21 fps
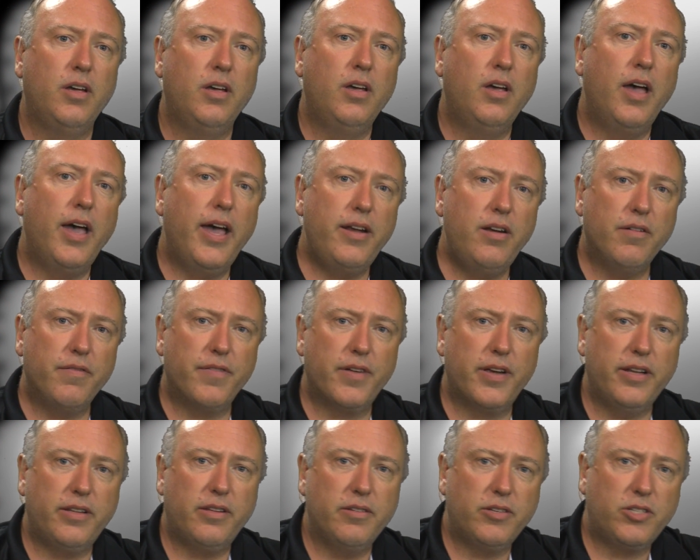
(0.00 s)
And don't
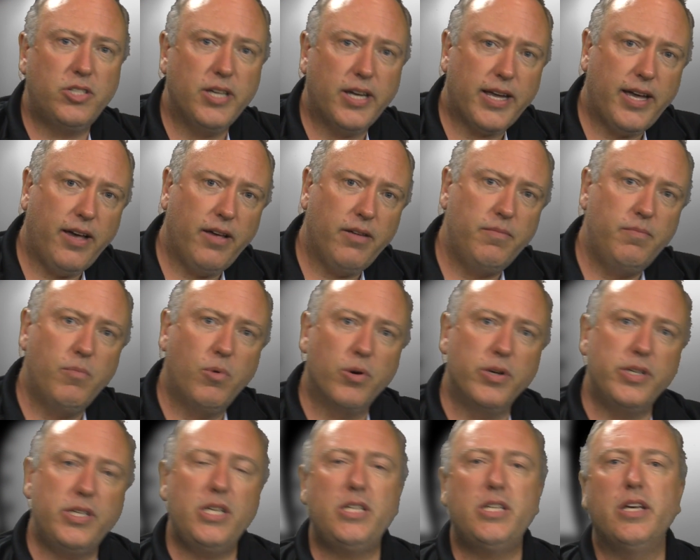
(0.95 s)
forget to check out more
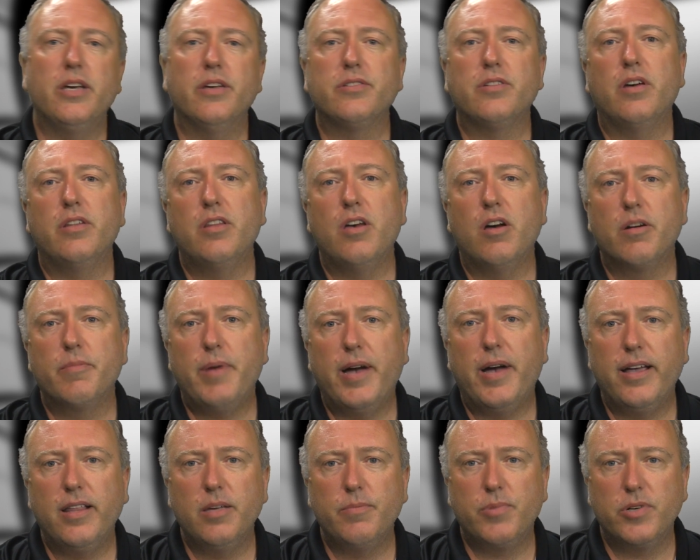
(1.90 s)
details on our
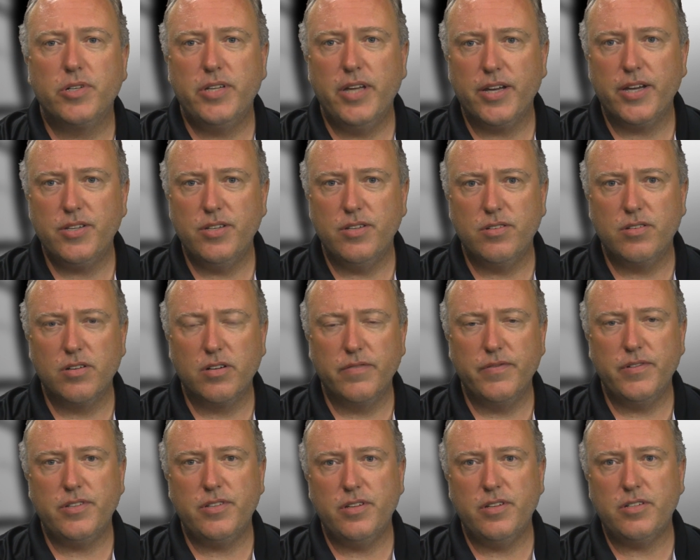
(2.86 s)
Pilot Protection
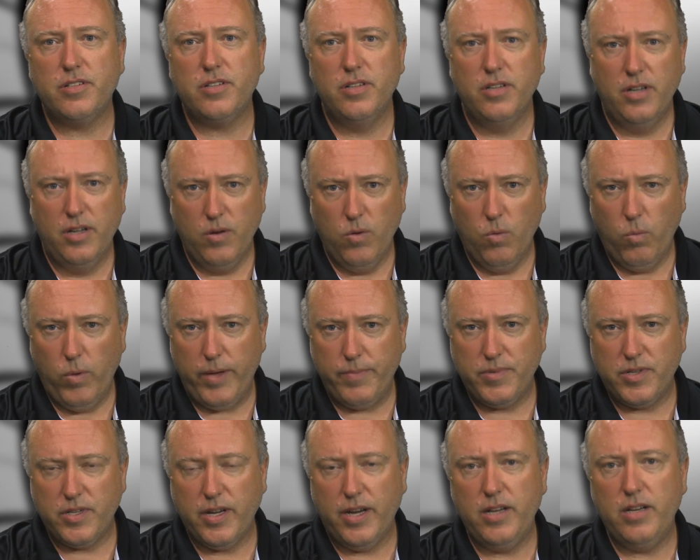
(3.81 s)
Services
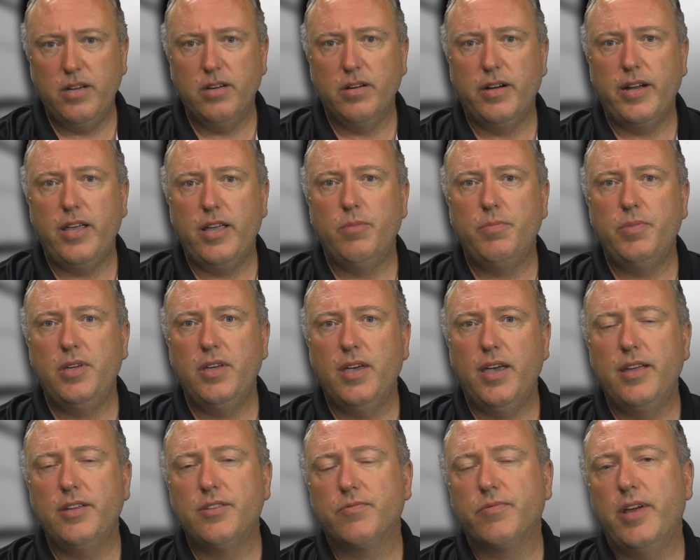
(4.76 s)
website here at
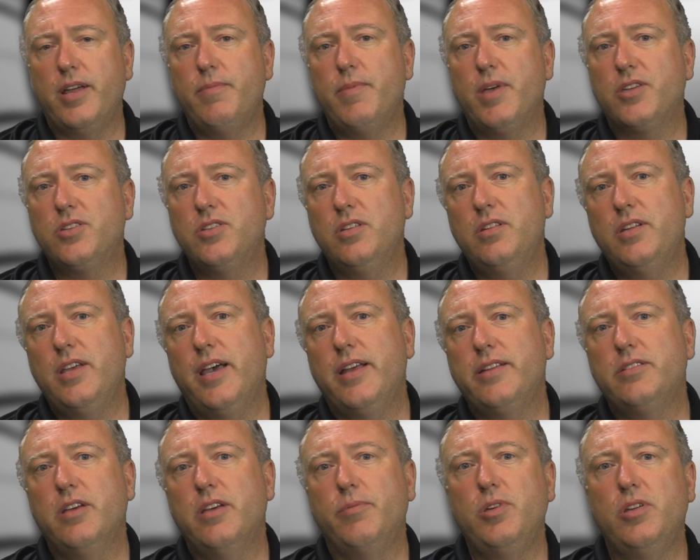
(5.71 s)
AOPA, as Ray mentioned,
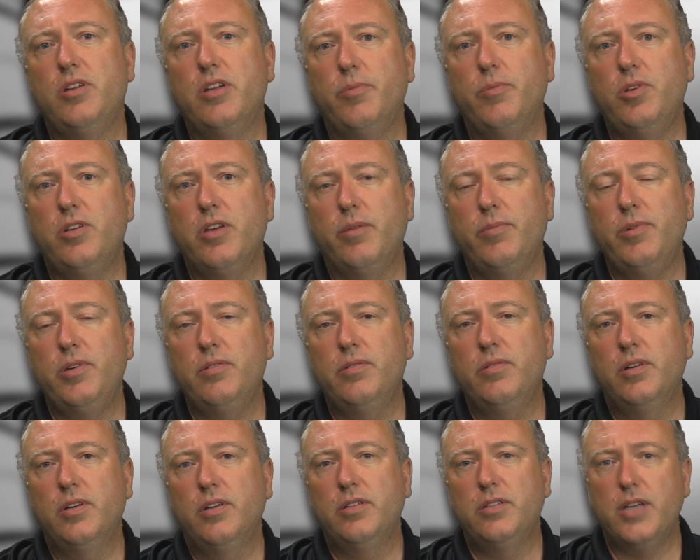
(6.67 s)
at
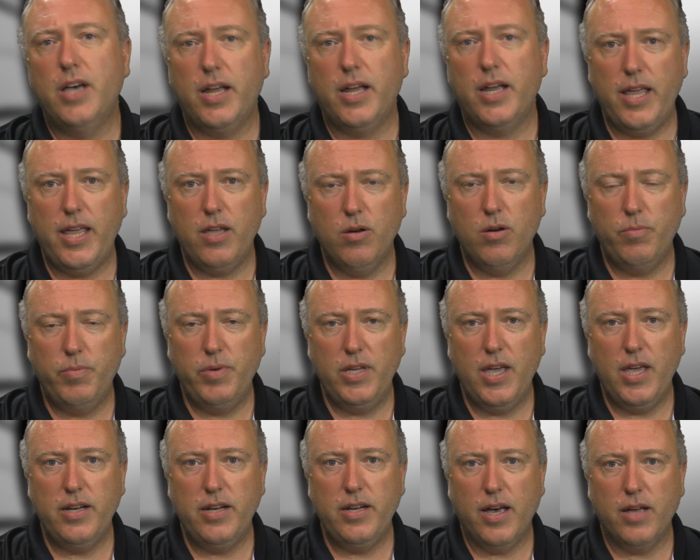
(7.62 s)

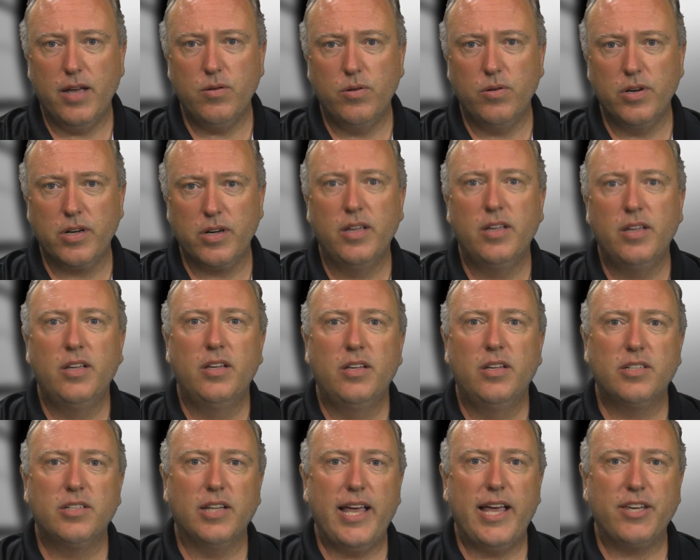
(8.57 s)

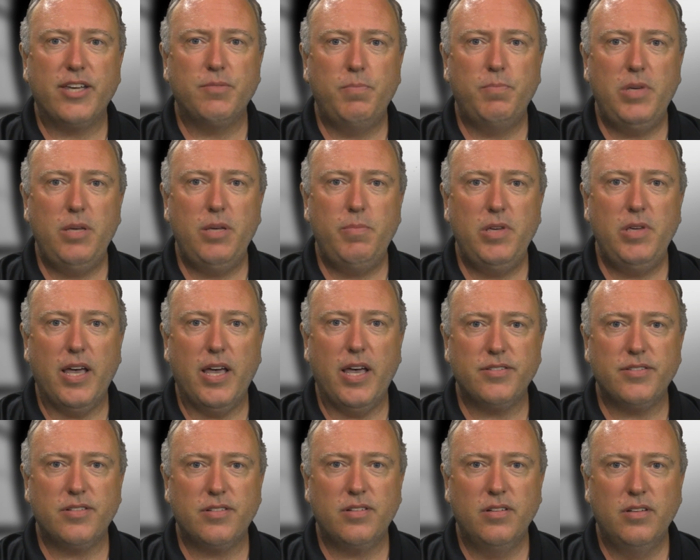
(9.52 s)
www.aopa.org/PPS.